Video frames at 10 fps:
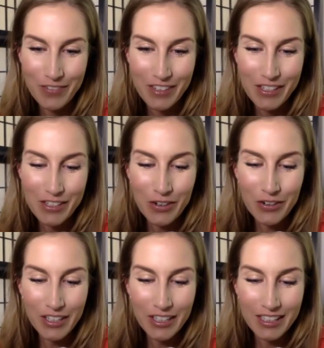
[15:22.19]

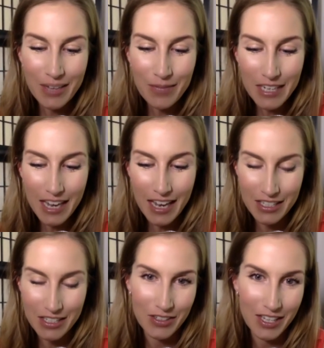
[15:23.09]
So let me
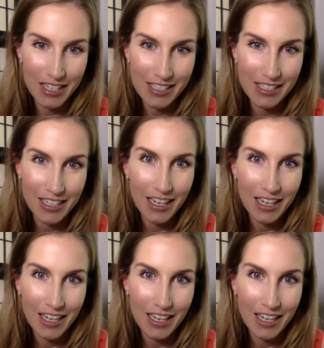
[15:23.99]
ask you this.